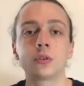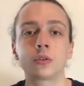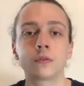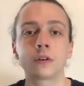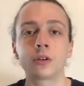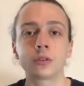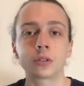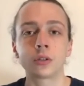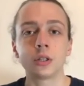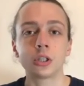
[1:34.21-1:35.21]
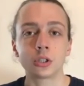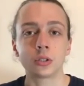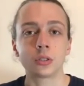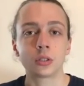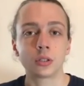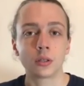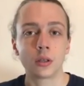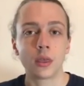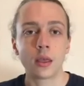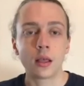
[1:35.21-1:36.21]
under various conditions.